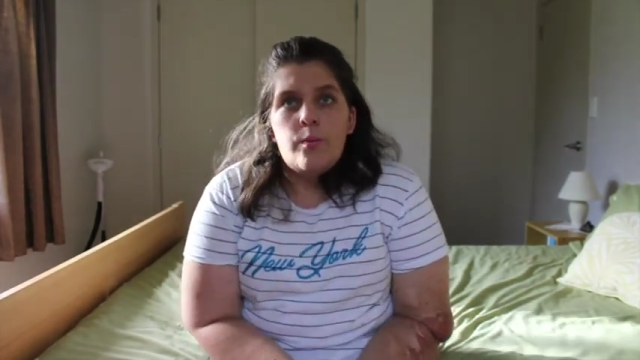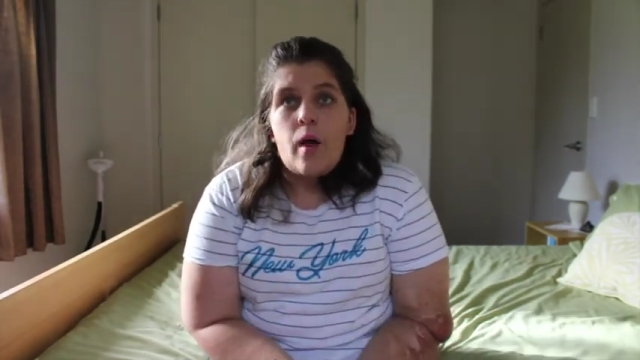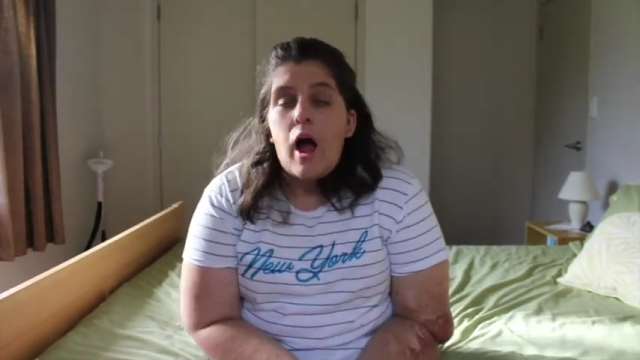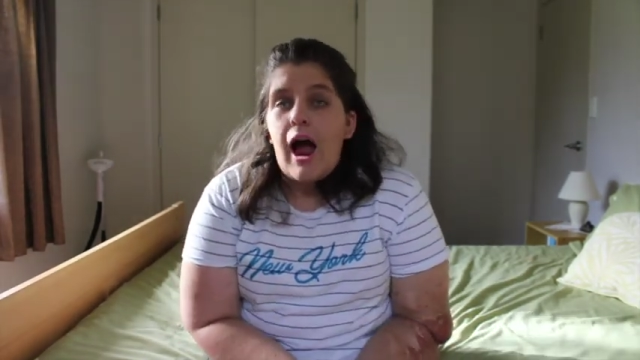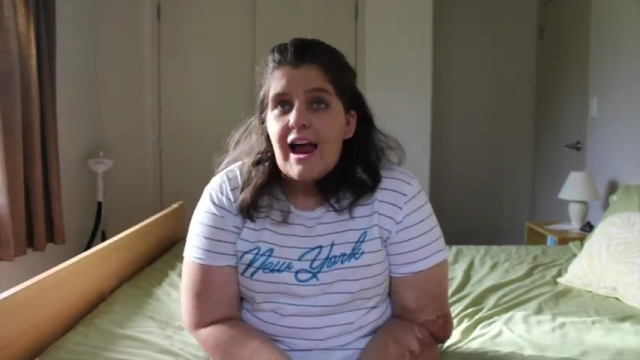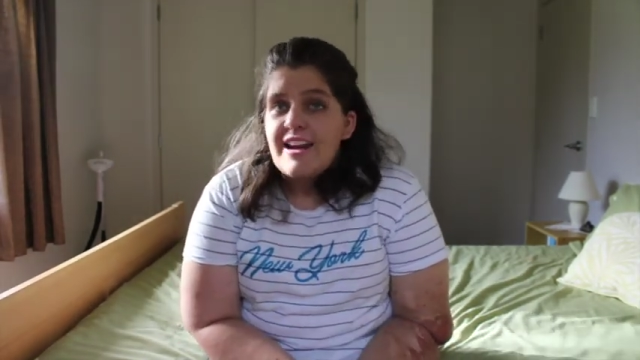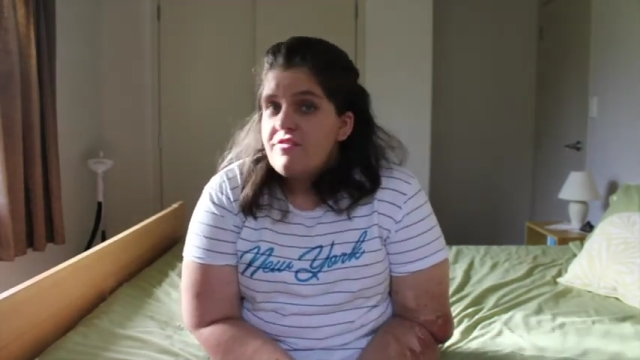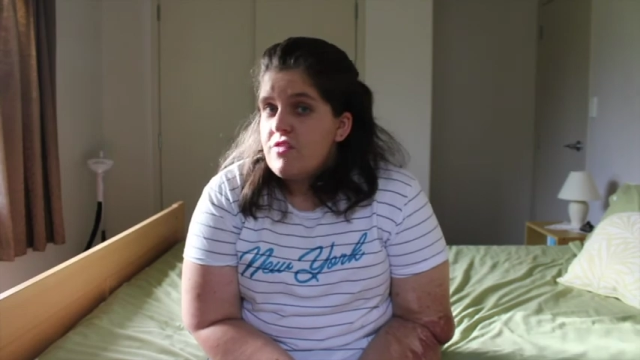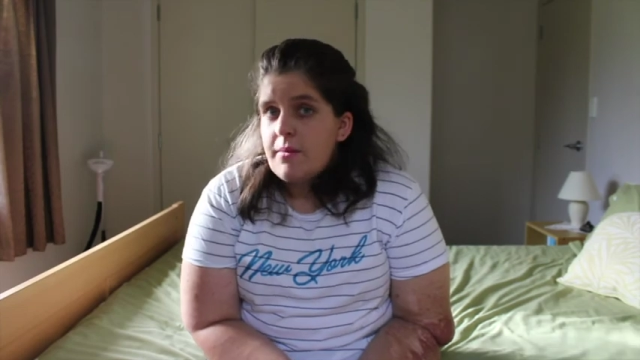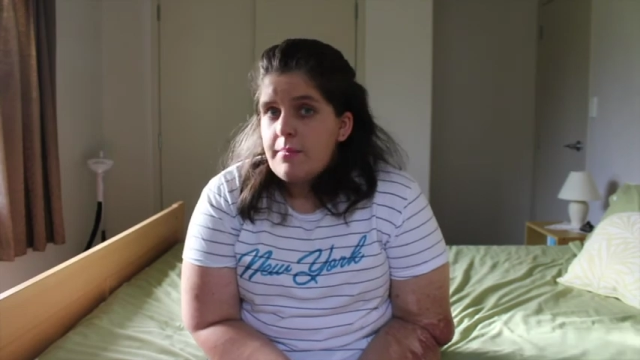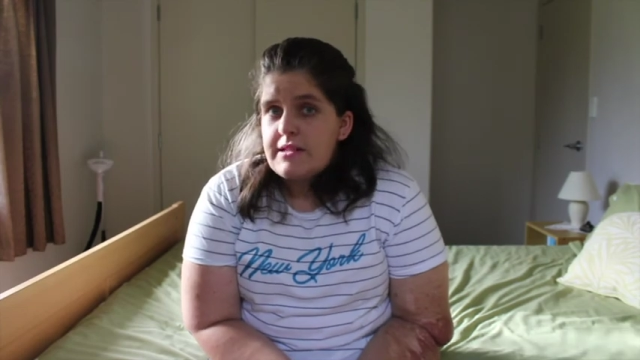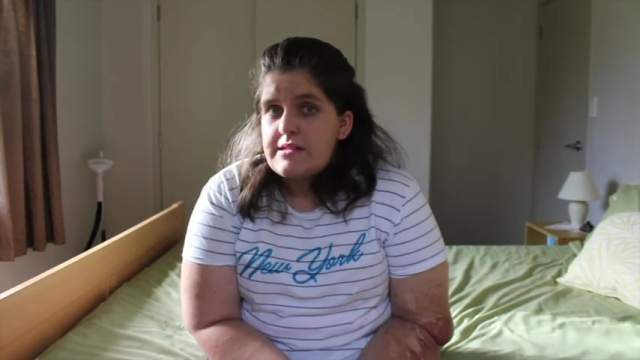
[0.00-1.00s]
highly
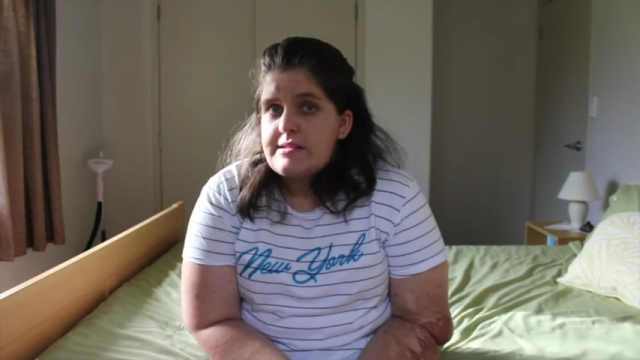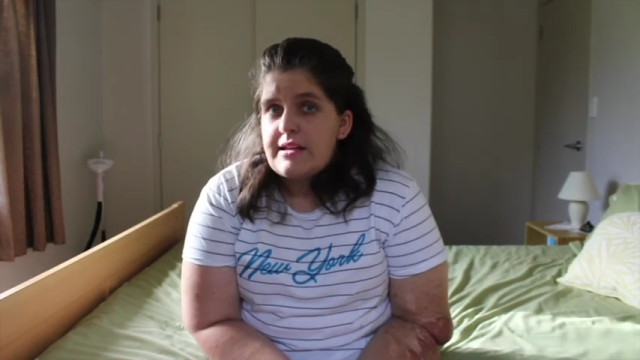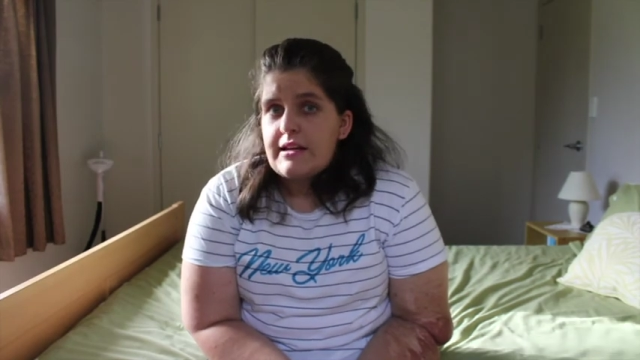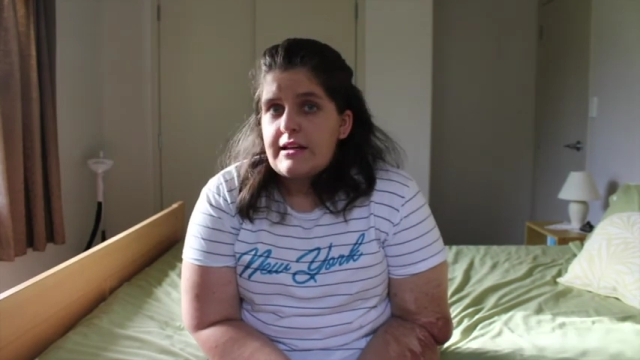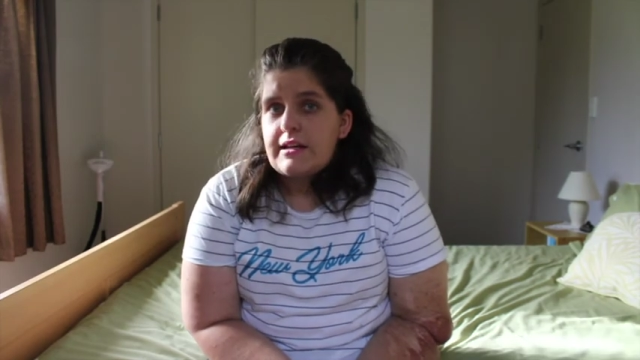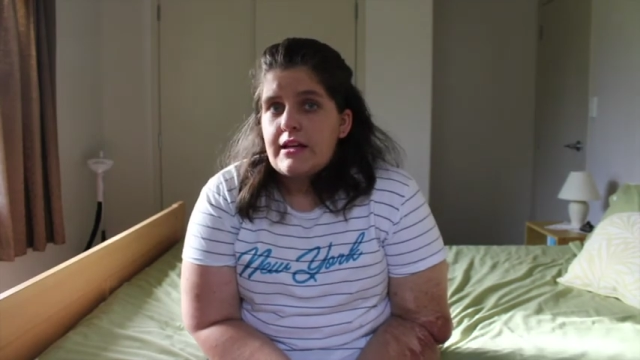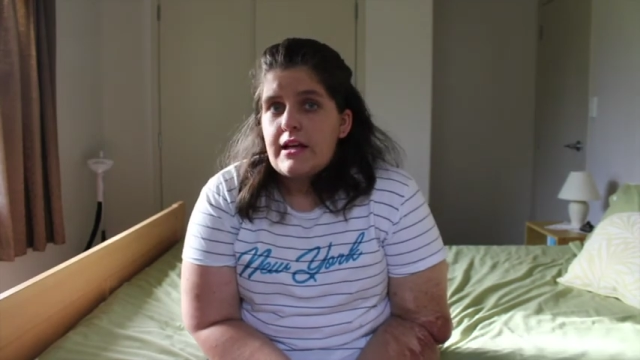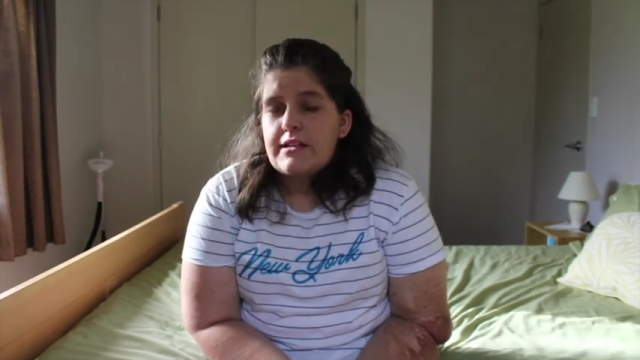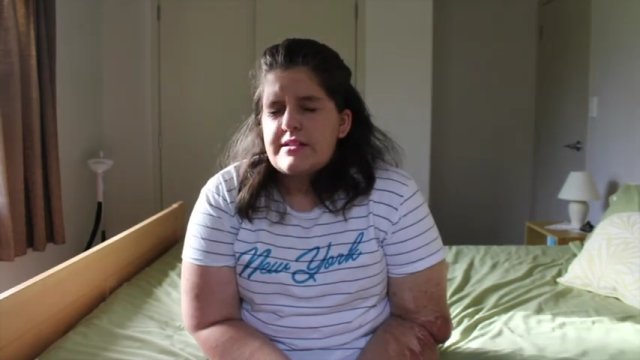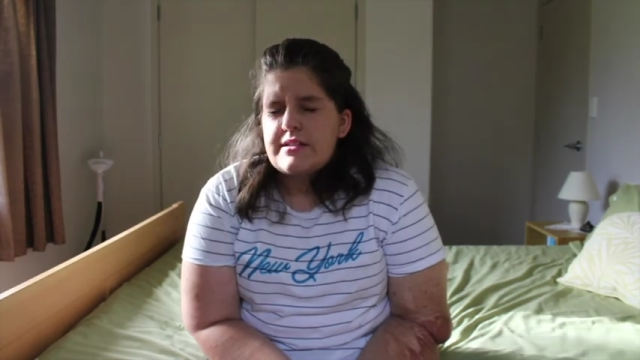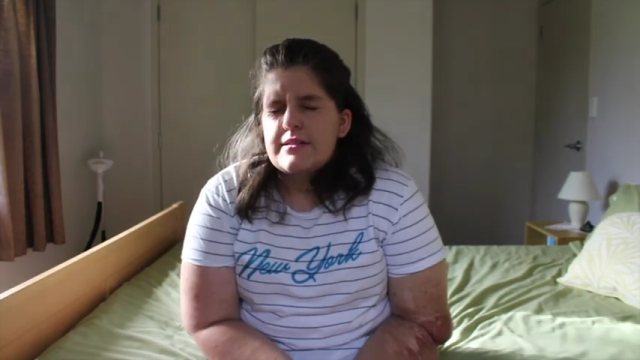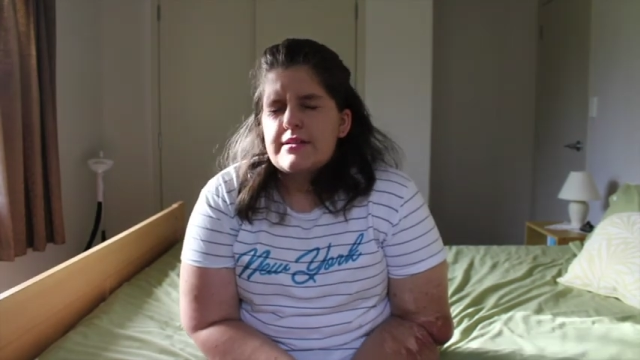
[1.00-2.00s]
recommend seeing it,
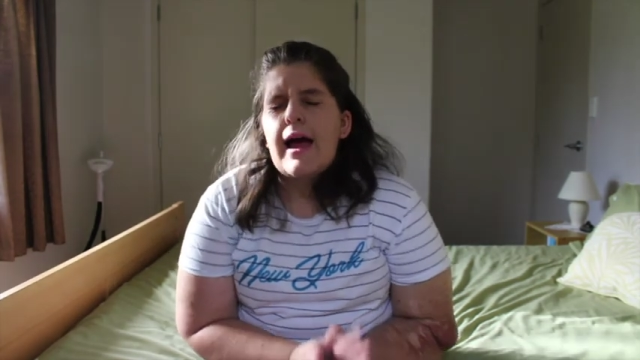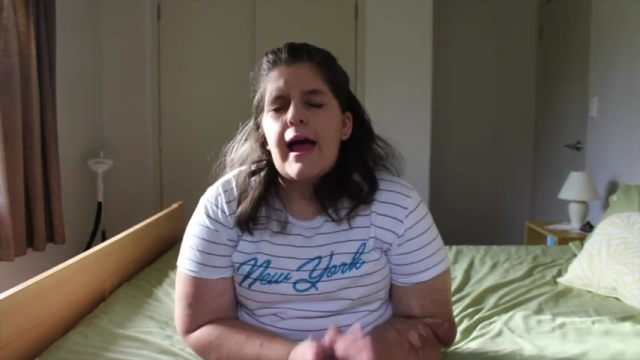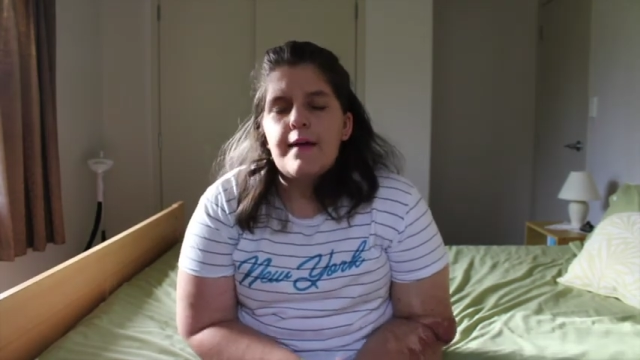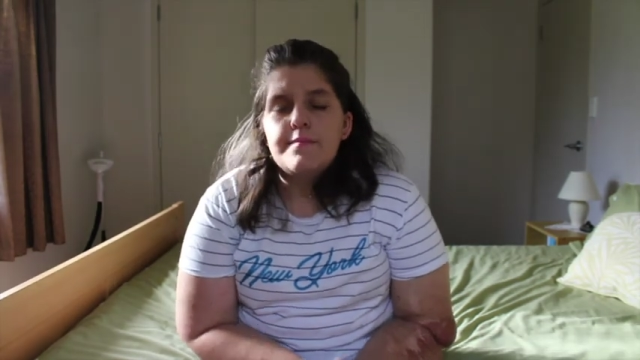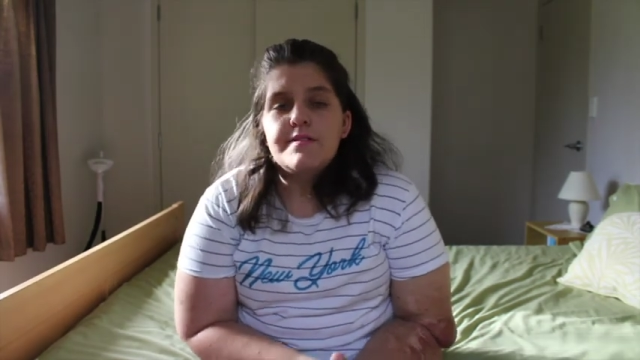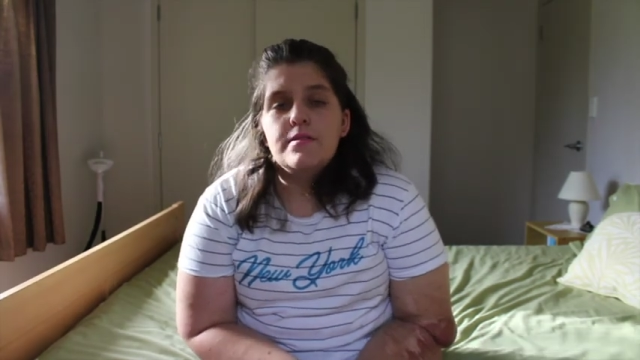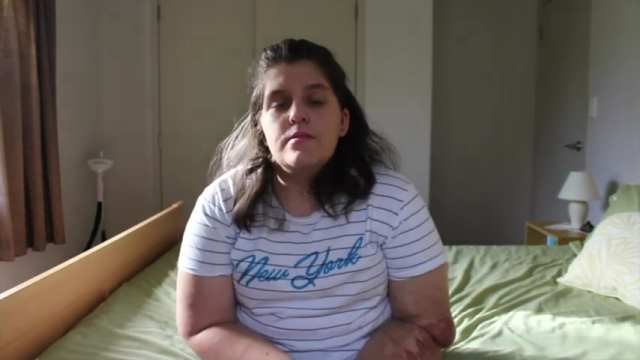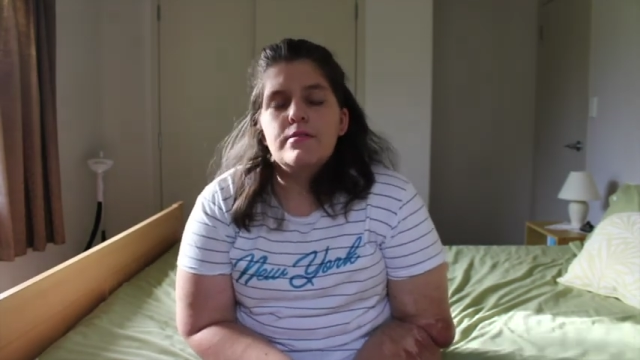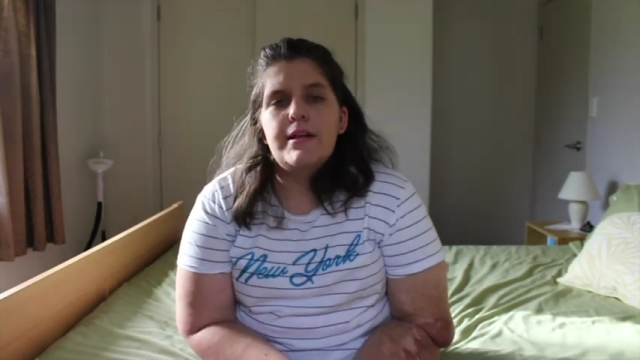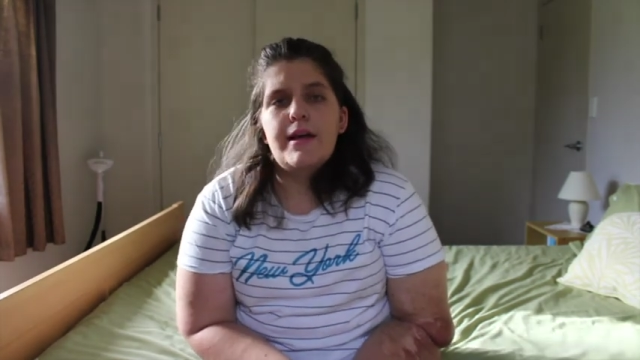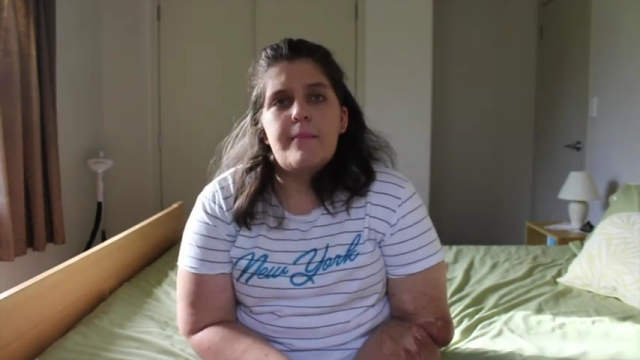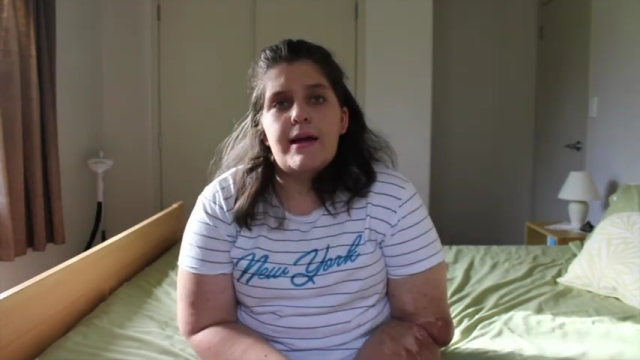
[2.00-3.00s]
as it's
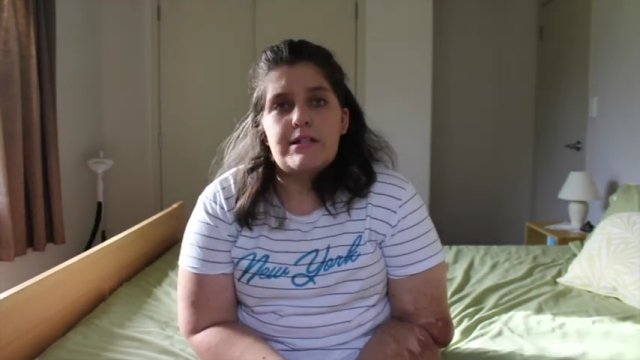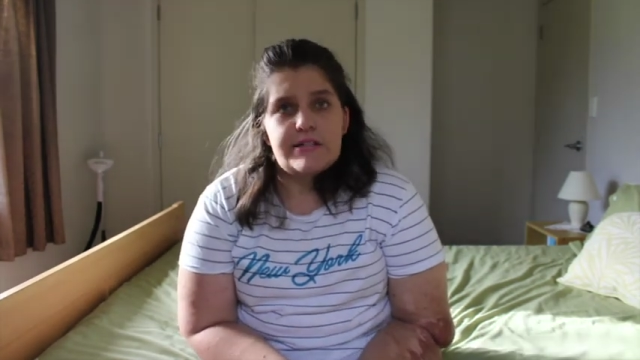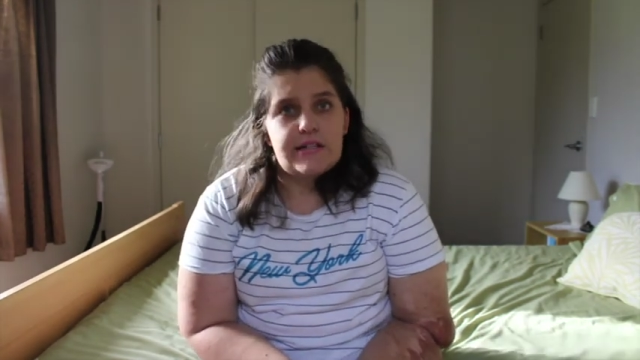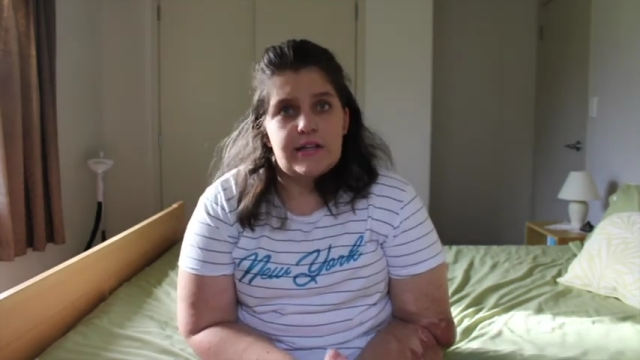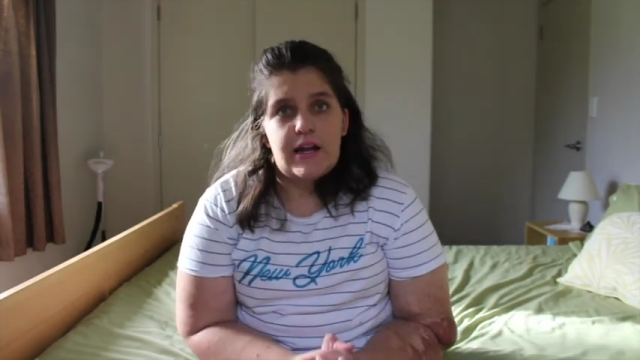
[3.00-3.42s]
absolutely amazing.